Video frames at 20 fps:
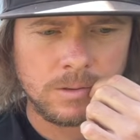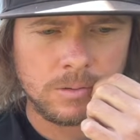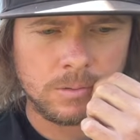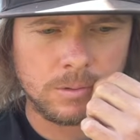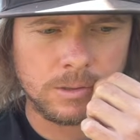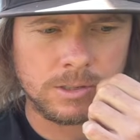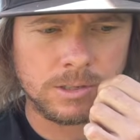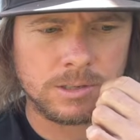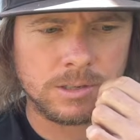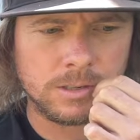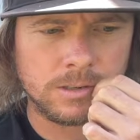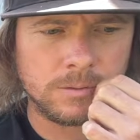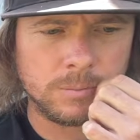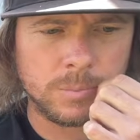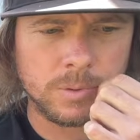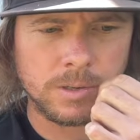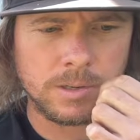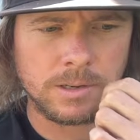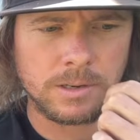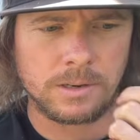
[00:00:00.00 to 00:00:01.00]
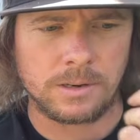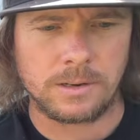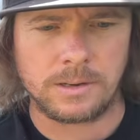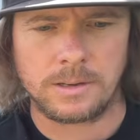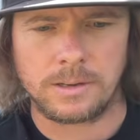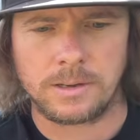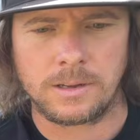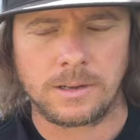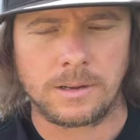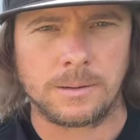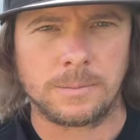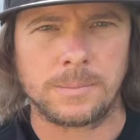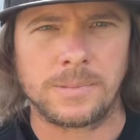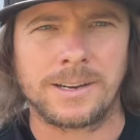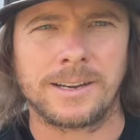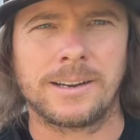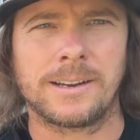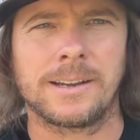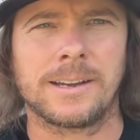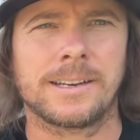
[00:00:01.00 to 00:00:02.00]
which could have been,
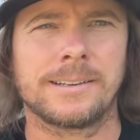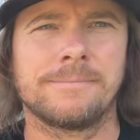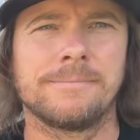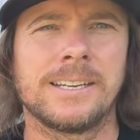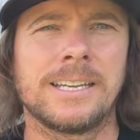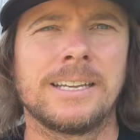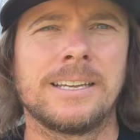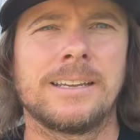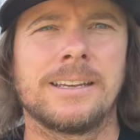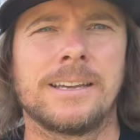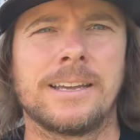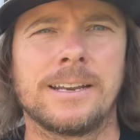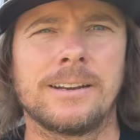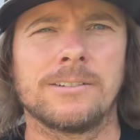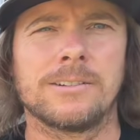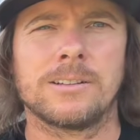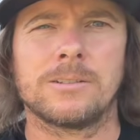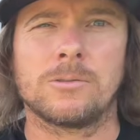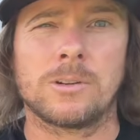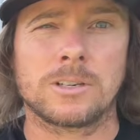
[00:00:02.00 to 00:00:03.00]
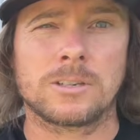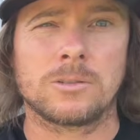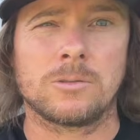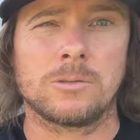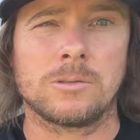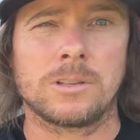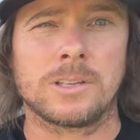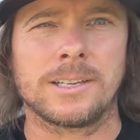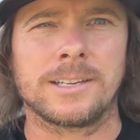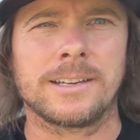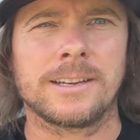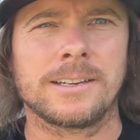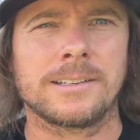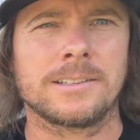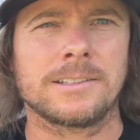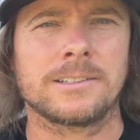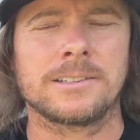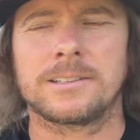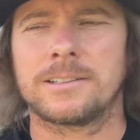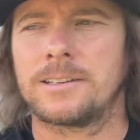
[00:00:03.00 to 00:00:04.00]
I didn't really watch the whole thing. I
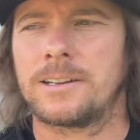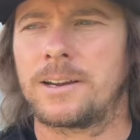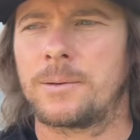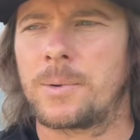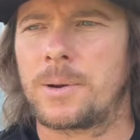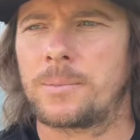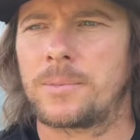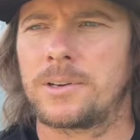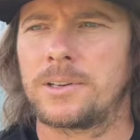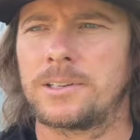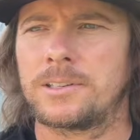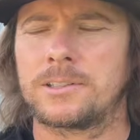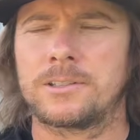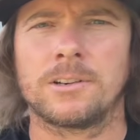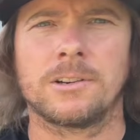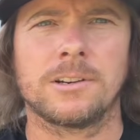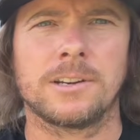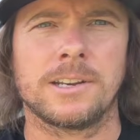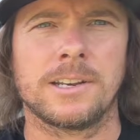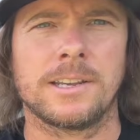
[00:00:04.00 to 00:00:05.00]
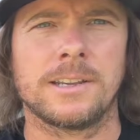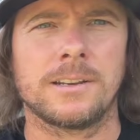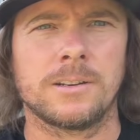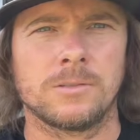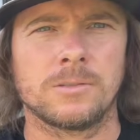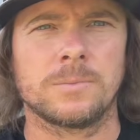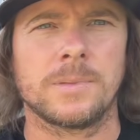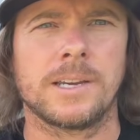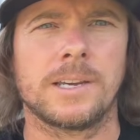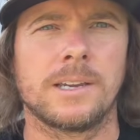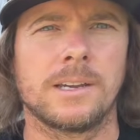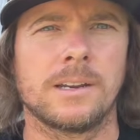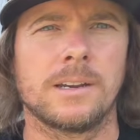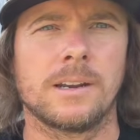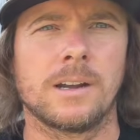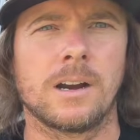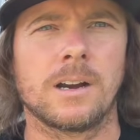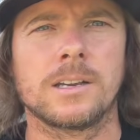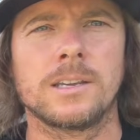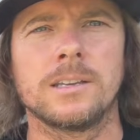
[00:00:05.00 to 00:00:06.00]
remember he started it and it was making a
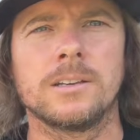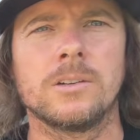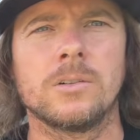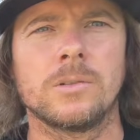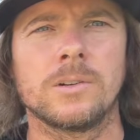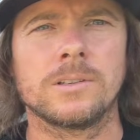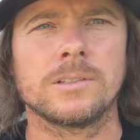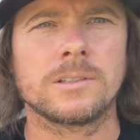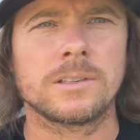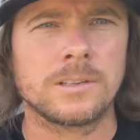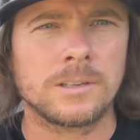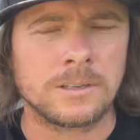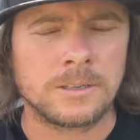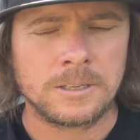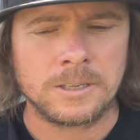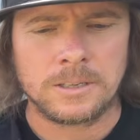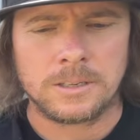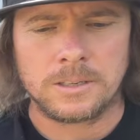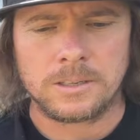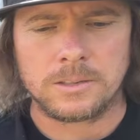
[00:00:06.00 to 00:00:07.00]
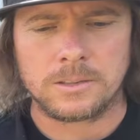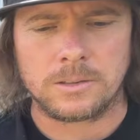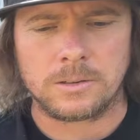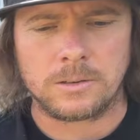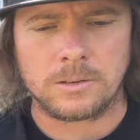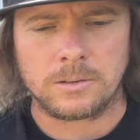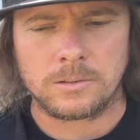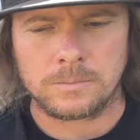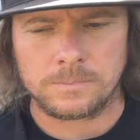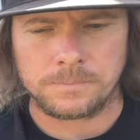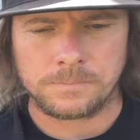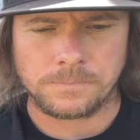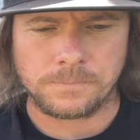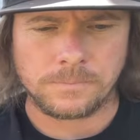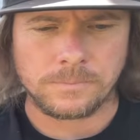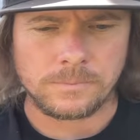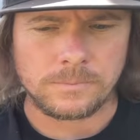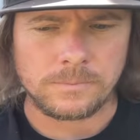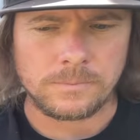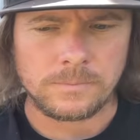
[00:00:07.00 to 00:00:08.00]
knocking noise. So
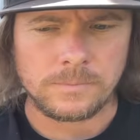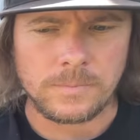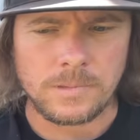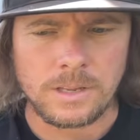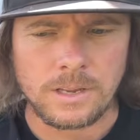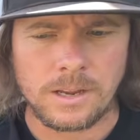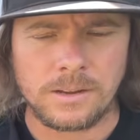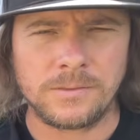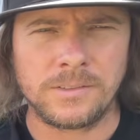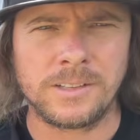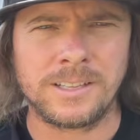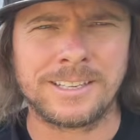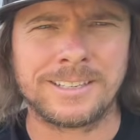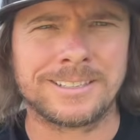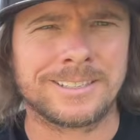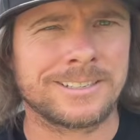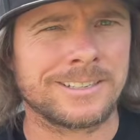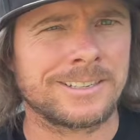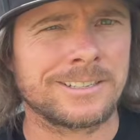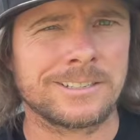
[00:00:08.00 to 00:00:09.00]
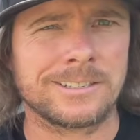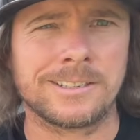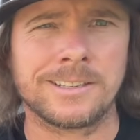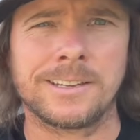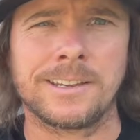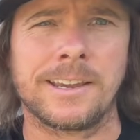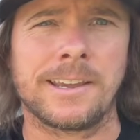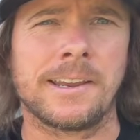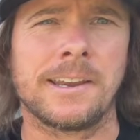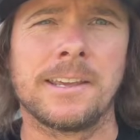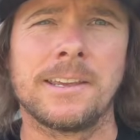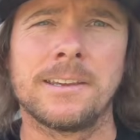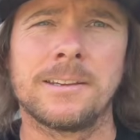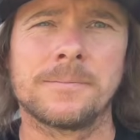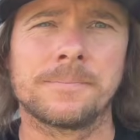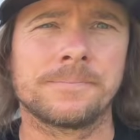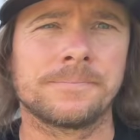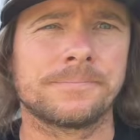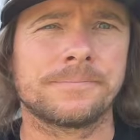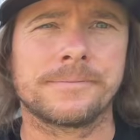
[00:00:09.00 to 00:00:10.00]
I feel like essentially any
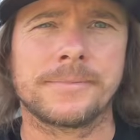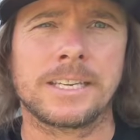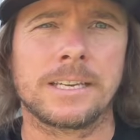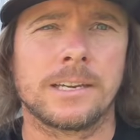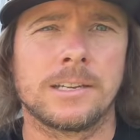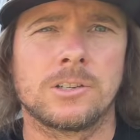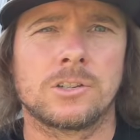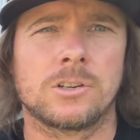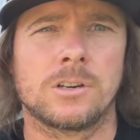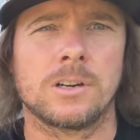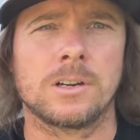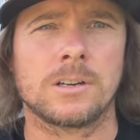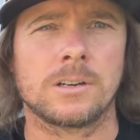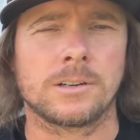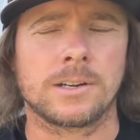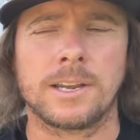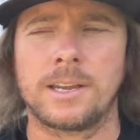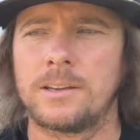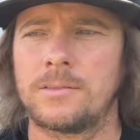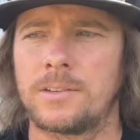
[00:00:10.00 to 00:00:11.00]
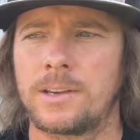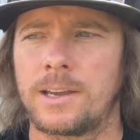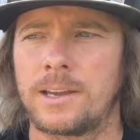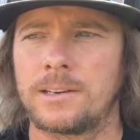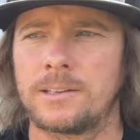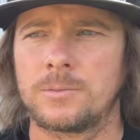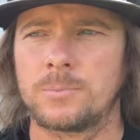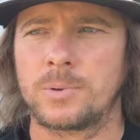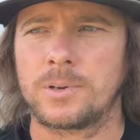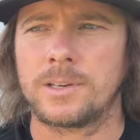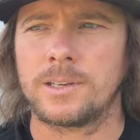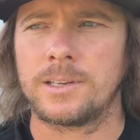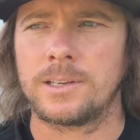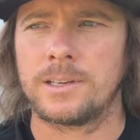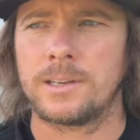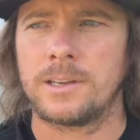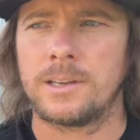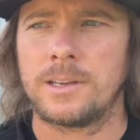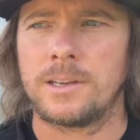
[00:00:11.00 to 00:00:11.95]
K-truck or K-van is pretty